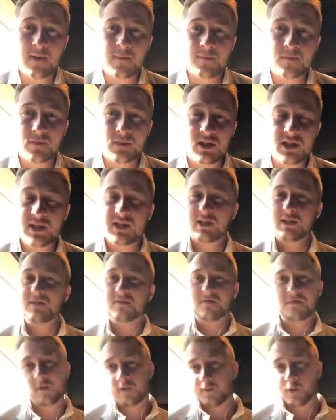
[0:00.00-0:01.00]
just as a
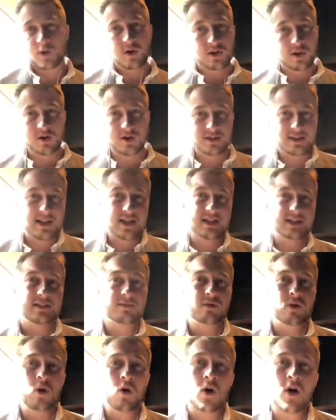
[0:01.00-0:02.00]
first point of contact, if
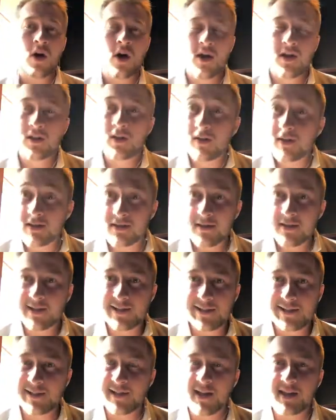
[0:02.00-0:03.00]
you're lost or
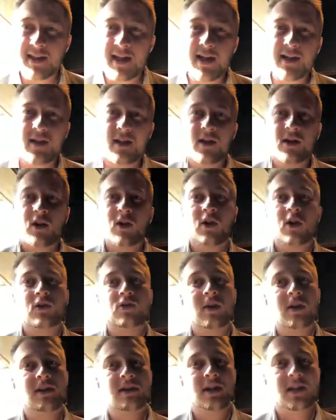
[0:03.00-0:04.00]
anything like that, then you can go
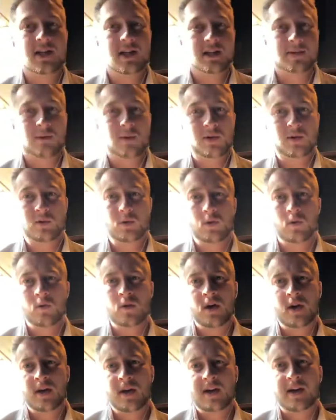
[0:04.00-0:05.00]
straight to that expo stall,
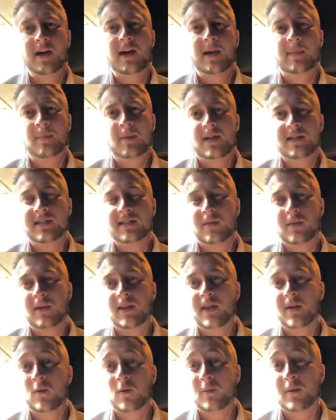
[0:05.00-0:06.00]
and someone
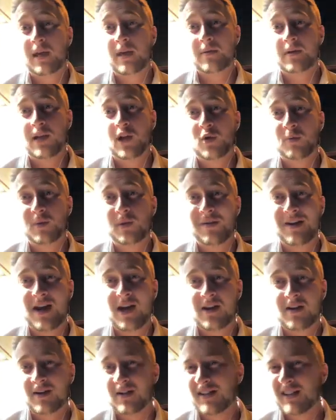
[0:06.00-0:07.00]
there will be able to help you
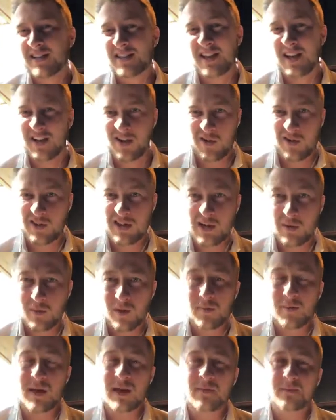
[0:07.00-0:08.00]
out and at least get in contact
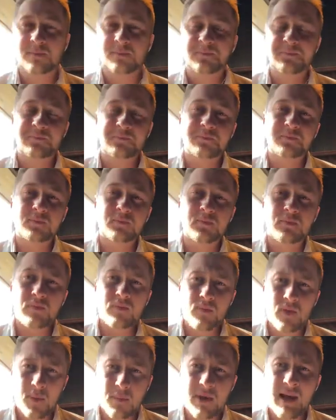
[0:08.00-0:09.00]
with me.
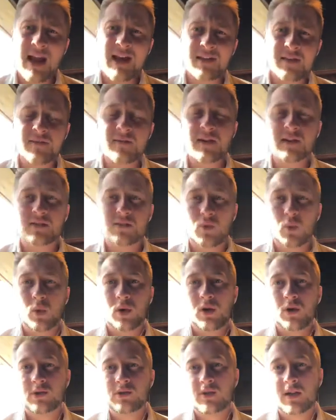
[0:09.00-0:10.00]
But at the festival,
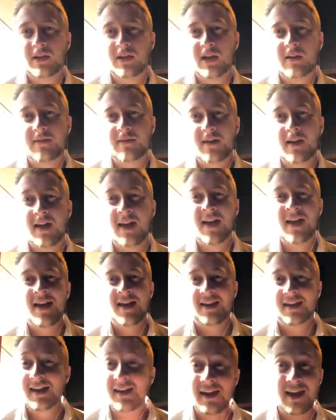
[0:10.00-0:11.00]
we'll also identify
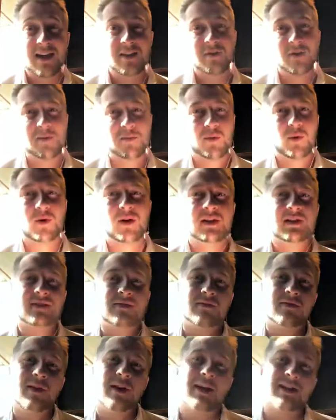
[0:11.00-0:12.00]
key gathering points
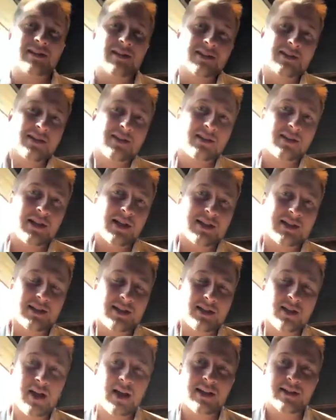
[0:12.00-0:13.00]
for us as a
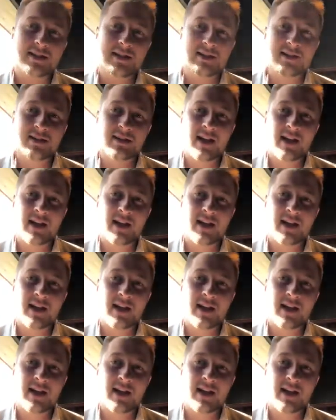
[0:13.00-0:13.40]
diocese